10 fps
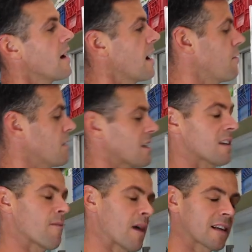Anyways, let's
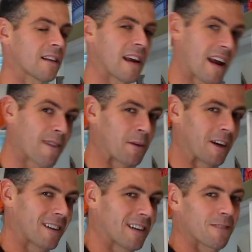get back to the
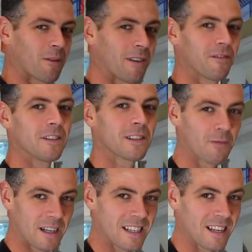hammer because we've
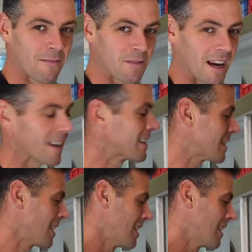switched subjects.